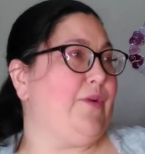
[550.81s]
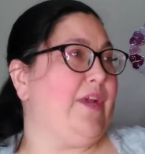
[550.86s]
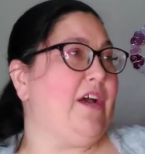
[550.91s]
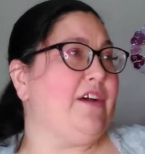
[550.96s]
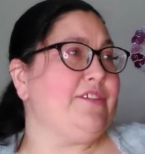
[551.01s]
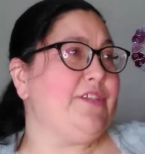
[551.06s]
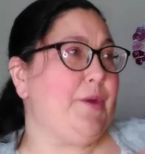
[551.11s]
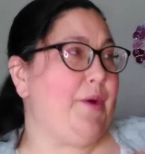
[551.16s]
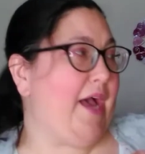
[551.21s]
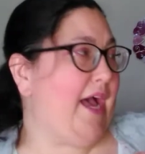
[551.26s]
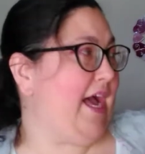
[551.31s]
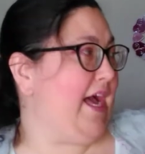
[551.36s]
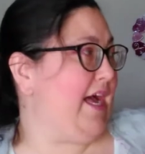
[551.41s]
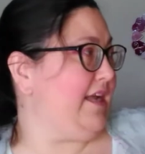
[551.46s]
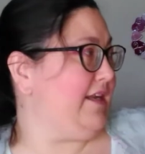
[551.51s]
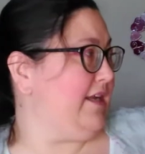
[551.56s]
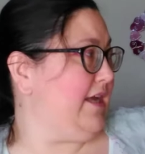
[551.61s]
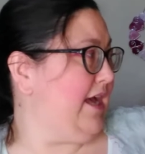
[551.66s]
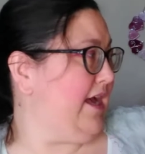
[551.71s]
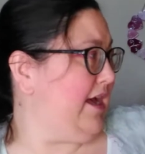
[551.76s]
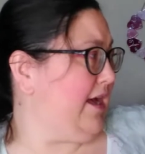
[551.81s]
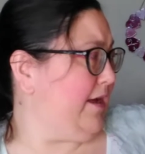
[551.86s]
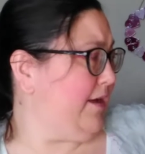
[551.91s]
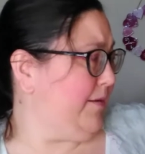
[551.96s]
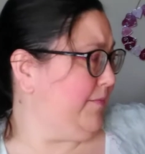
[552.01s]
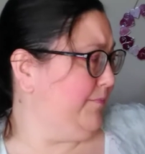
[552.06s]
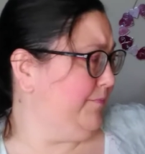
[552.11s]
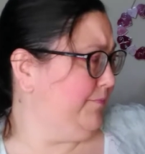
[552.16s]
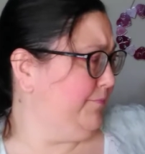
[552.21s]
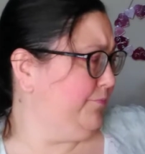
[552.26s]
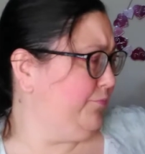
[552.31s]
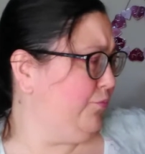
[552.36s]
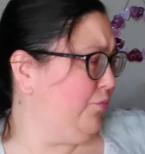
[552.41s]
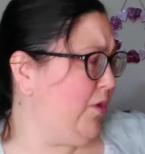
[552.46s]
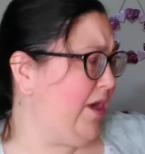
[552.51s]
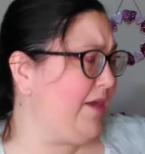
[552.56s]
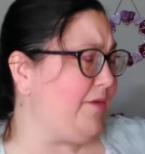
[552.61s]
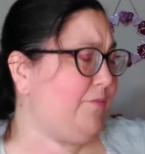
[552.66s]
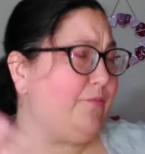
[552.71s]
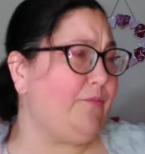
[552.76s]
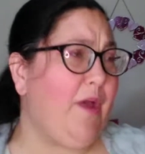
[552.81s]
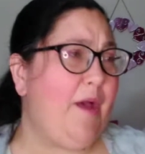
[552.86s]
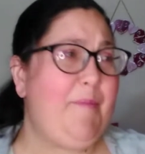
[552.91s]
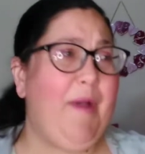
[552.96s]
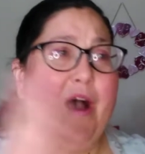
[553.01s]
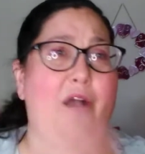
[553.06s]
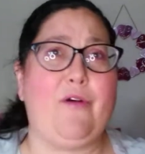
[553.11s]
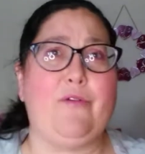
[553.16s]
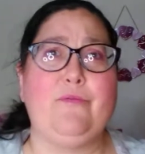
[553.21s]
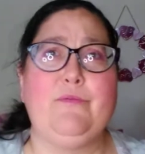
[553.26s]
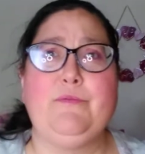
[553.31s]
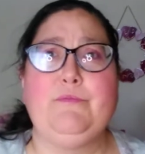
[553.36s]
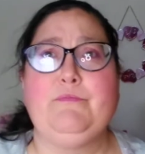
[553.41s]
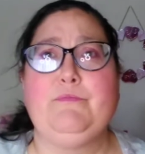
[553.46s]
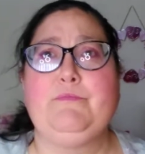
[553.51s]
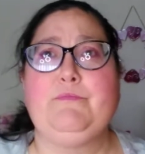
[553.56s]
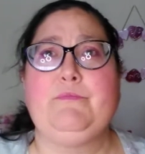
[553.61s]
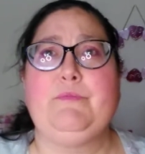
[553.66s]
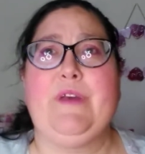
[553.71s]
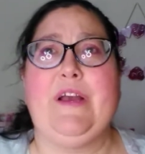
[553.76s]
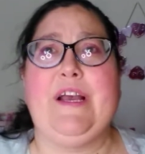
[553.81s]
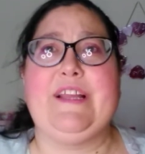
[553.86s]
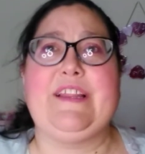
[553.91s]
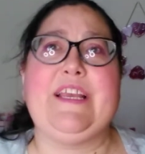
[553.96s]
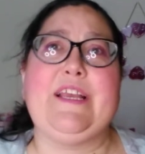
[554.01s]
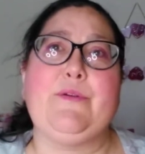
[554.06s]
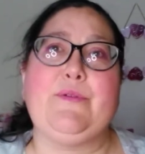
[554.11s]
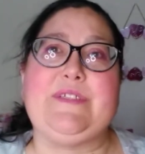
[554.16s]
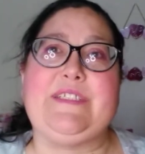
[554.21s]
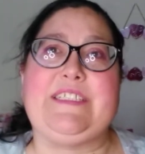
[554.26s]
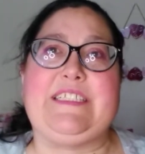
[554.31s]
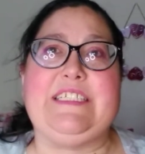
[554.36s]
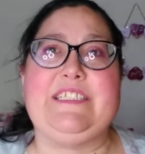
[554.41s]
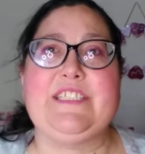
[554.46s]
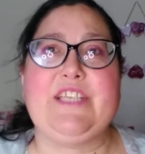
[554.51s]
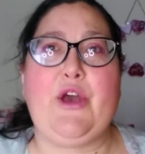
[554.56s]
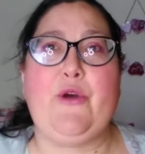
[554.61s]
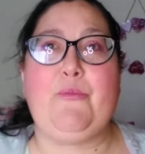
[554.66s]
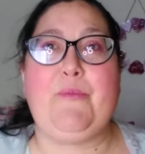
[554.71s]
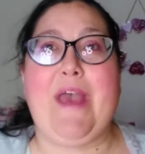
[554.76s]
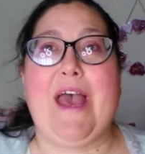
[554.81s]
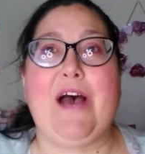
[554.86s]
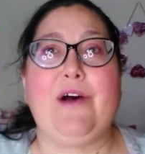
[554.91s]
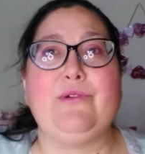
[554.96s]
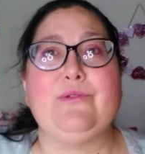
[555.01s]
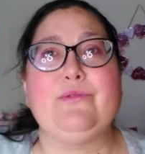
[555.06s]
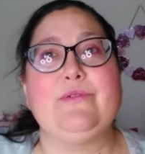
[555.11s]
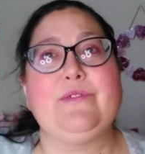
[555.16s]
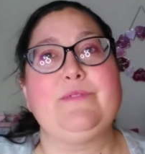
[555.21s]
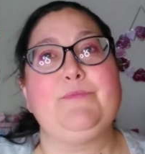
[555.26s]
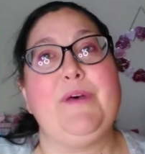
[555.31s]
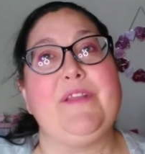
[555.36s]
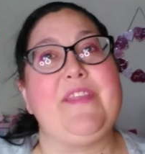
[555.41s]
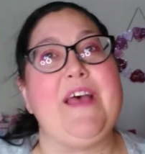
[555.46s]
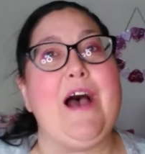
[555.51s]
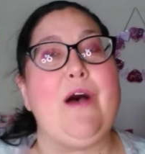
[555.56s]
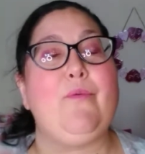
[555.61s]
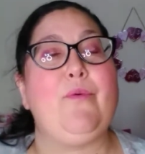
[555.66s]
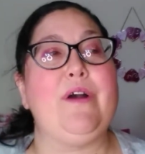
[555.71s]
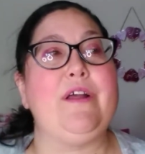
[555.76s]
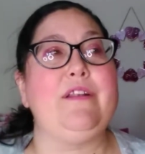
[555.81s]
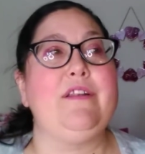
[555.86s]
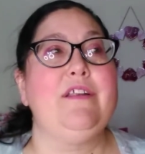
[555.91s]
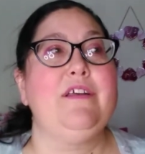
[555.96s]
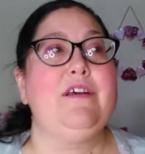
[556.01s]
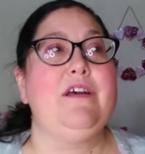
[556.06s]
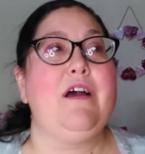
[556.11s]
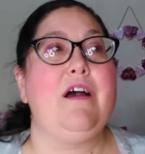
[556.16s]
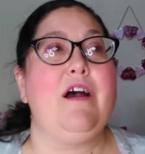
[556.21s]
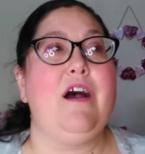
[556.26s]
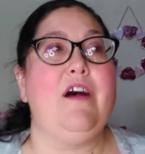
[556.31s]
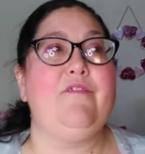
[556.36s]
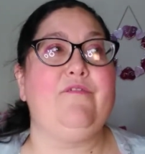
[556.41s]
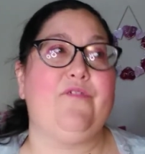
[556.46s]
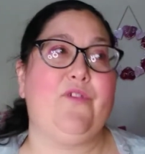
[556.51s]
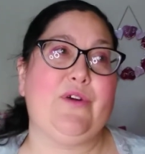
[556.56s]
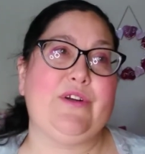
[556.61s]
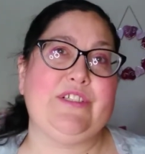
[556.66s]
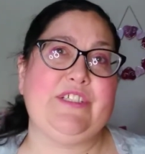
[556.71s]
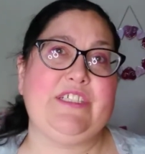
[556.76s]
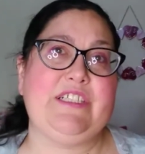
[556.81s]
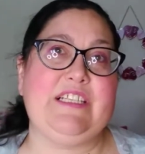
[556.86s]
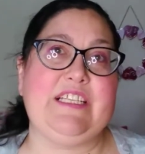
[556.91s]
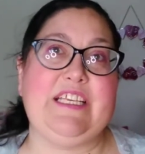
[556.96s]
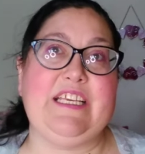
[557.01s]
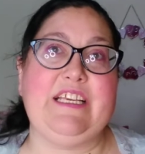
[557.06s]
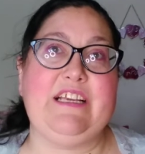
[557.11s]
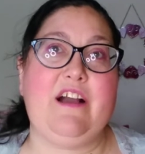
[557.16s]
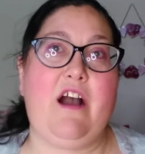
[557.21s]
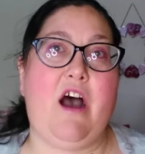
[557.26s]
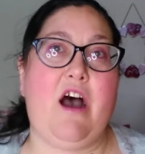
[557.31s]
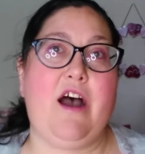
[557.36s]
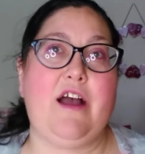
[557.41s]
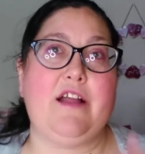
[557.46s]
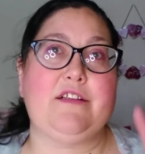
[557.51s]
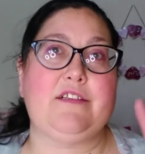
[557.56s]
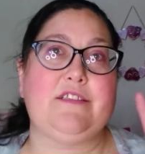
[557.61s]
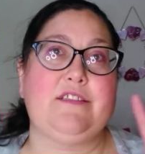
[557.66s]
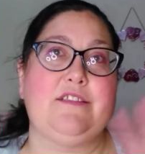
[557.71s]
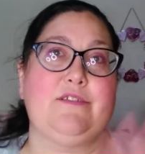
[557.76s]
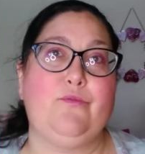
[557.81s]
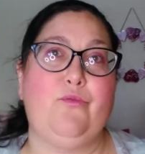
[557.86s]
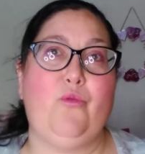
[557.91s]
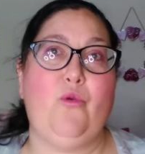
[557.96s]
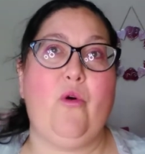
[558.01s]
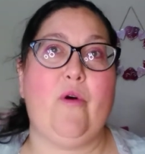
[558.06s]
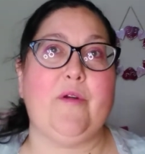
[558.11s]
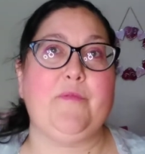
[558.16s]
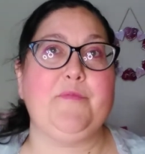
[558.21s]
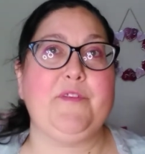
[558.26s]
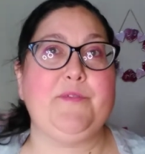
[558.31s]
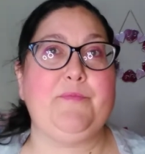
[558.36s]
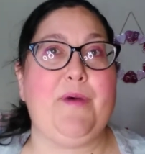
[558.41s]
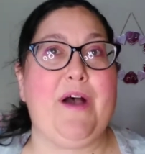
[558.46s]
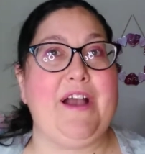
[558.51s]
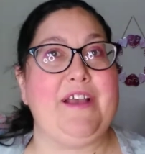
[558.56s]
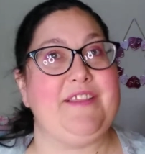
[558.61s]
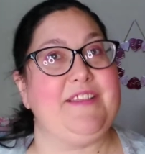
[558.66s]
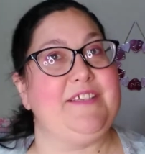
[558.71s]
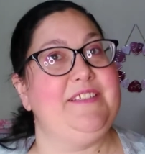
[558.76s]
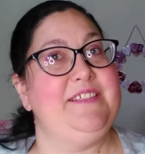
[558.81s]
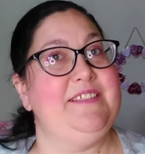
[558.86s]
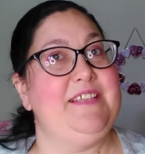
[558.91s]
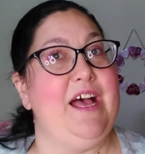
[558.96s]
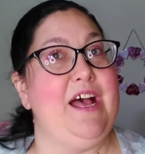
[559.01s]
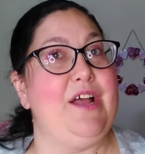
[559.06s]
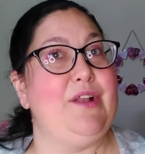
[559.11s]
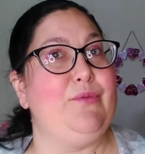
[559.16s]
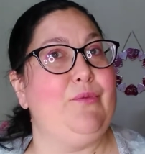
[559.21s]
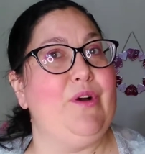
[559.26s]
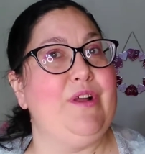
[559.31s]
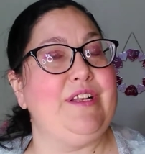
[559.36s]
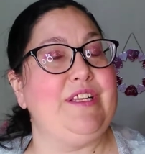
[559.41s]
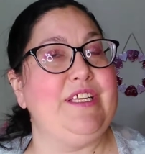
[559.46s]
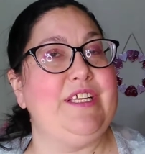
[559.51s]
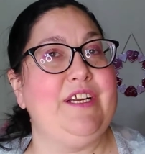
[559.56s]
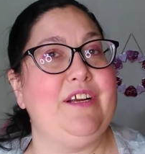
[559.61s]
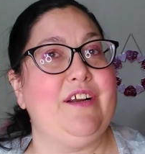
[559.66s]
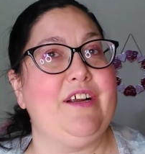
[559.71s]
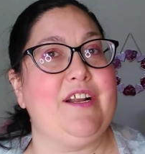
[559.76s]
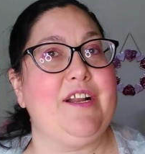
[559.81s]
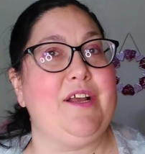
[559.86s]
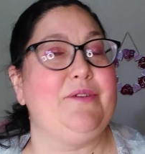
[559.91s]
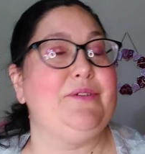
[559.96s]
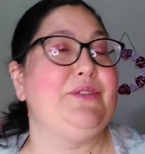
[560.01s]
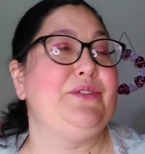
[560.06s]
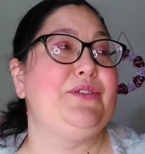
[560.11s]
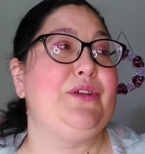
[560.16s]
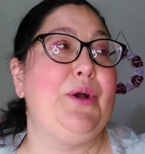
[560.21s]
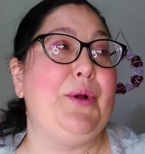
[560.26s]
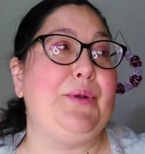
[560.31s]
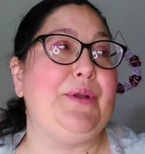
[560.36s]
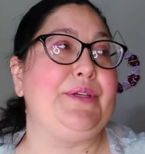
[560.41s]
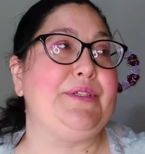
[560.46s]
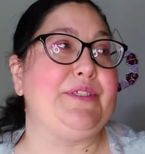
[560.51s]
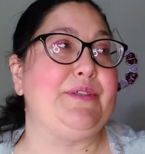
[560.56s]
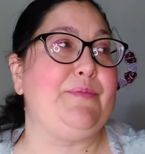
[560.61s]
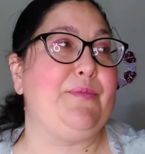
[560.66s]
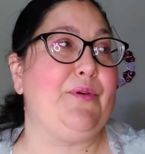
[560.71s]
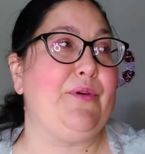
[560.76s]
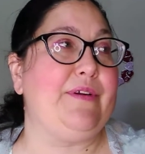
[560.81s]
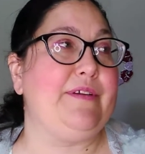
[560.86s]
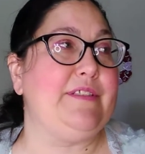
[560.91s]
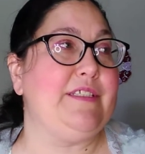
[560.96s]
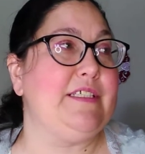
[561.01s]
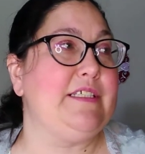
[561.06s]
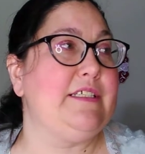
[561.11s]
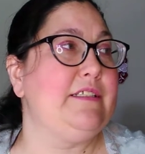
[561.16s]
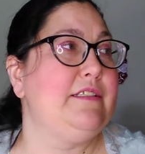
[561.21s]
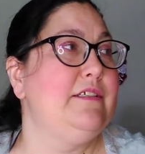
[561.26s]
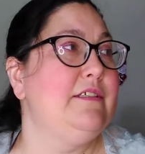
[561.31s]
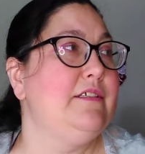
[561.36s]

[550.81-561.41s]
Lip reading: We also had one about, I think it was Disco Mouse, but that one unfortunately got warped by the sun one year, and I was so disappointed.